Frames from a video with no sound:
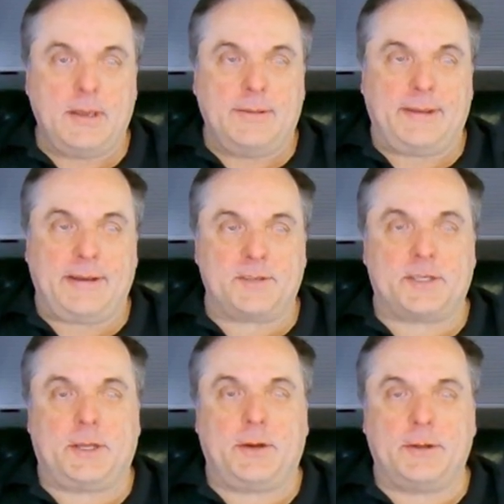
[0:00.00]
Data
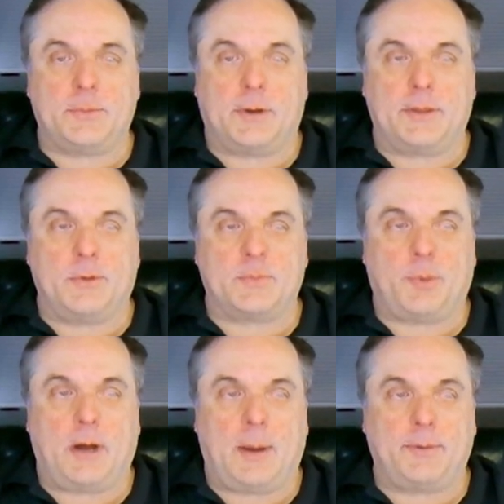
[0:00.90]
security is one of the most
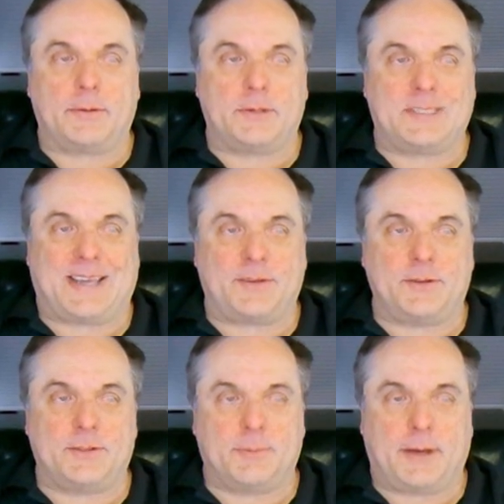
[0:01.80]
popular
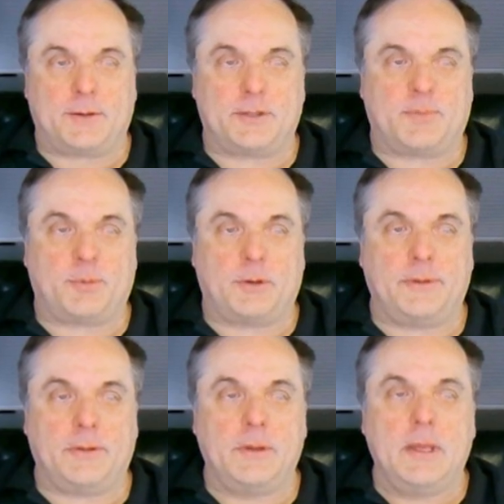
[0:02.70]
sections of Microsoft
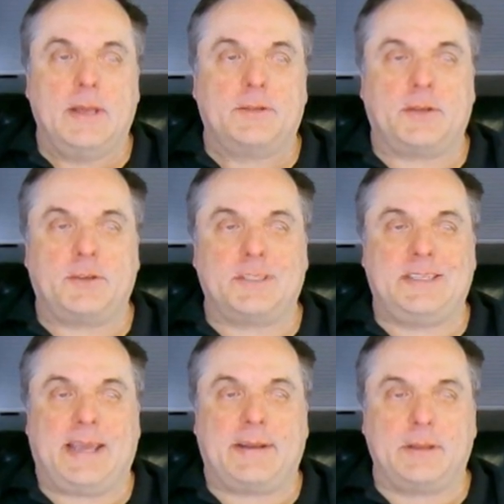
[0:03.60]
Purview, such as
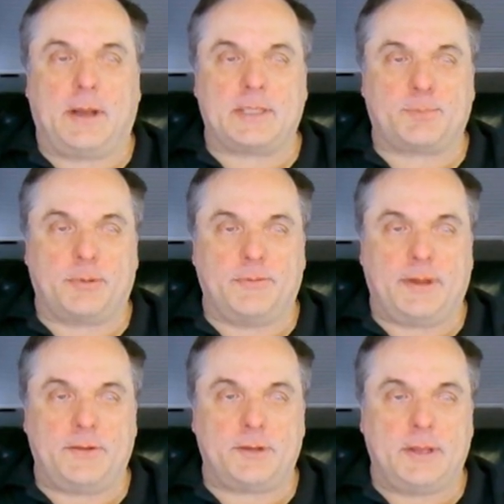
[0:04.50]
data loss
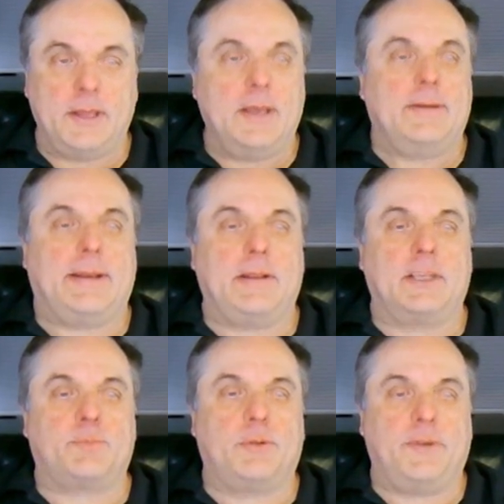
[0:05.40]
prevention. Data
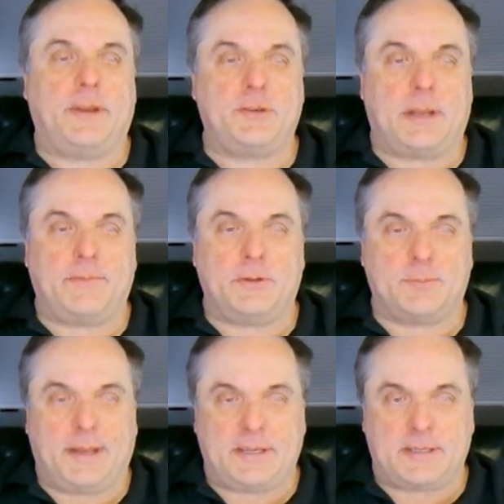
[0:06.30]
loss prevention I've
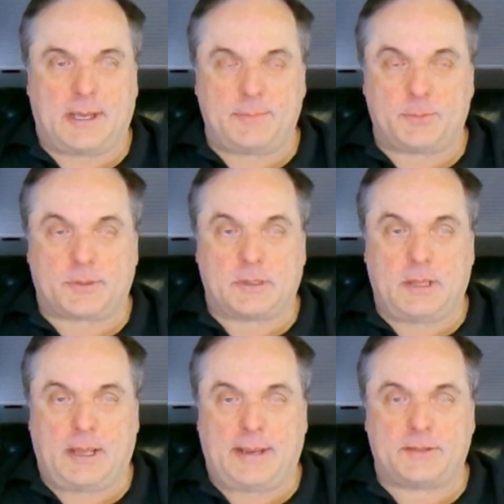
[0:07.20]
used many times with
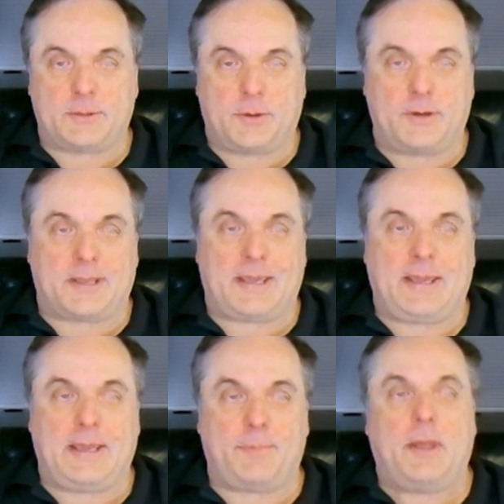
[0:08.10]
clients in order to
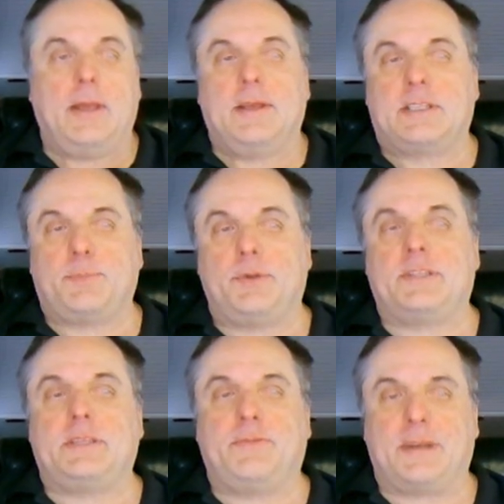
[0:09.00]
keep
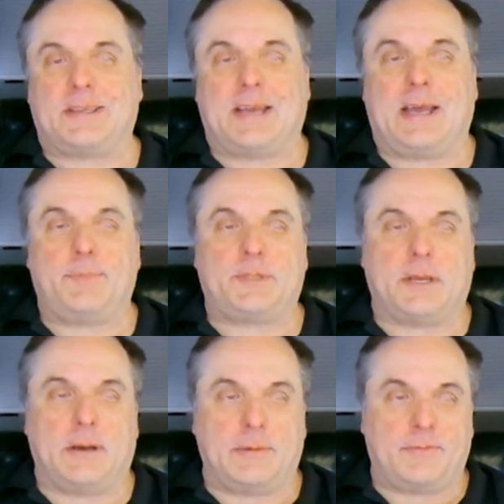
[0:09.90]
specific types
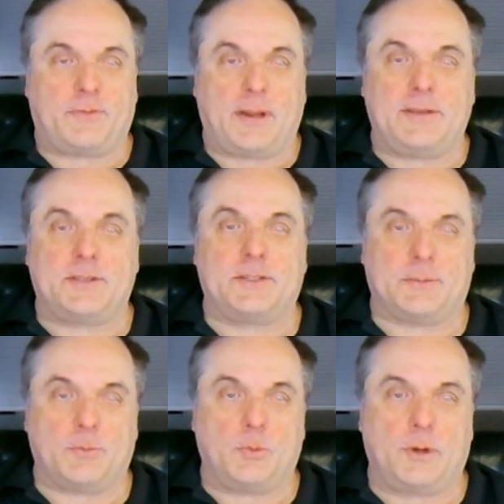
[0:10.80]
of phrases
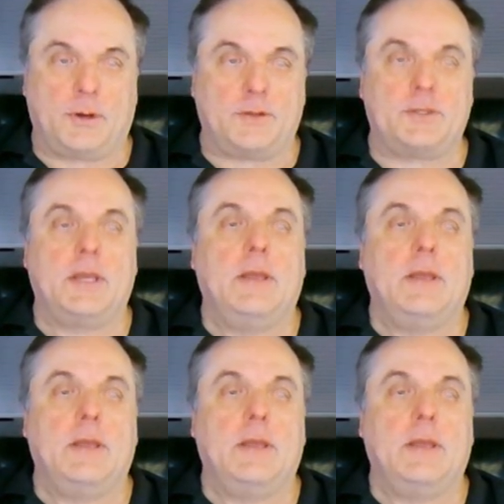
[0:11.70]
and words